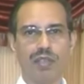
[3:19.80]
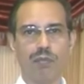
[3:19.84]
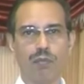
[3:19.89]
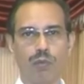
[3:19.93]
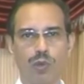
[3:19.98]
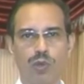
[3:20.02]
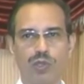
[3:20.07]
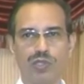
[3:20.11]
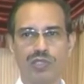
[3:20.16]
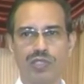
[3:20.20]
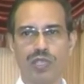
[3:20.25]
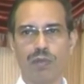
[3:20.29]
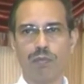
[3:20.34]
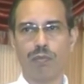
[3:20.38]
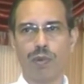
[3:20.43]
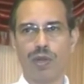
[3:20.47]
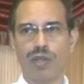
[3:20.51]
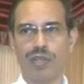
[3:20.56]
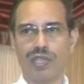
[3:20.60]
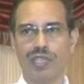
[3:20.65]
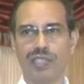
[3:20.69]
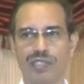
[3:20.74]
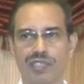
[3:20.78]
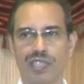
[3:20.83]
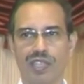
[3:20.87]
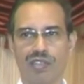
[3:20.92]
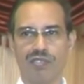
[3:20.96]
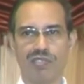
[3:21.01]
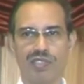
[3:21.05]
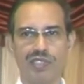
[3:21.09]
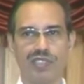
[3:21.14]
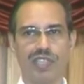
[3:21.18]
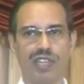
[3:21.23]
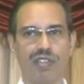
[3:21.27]
most important
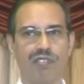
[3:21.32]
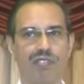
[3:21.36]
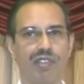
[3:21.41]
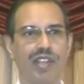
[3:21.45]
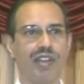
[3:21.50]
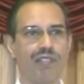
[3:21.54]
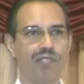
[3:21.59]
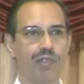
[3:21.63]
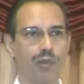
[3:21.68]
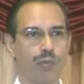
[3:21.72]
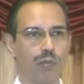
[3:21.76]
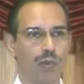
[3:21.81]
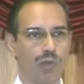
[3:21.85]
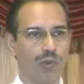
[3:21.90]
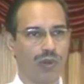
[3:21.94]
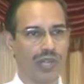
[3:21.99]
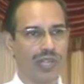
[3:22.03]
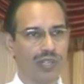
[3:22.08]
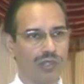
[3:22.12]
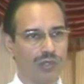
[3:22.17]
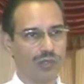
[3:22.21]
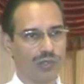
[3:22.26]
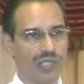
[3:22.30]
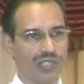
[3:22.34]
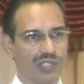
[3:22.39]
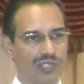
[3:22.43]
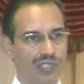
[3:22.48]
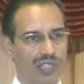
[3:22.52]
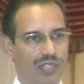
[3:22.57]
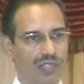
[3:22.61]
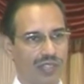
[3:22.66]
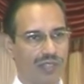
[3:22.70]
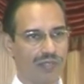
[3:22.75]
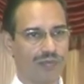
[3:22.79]
service that we have to provide to these
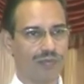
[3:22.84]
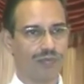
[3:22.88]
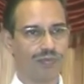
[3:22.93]
children.